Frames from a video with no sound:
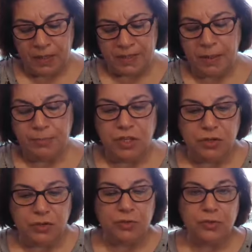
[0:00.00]

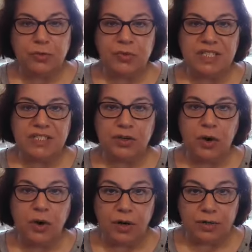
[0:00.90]
something to do with the
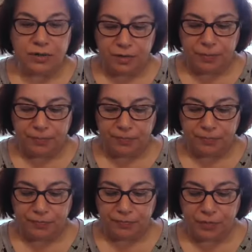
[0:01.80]
heart
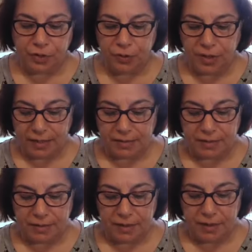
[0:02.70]
you guys,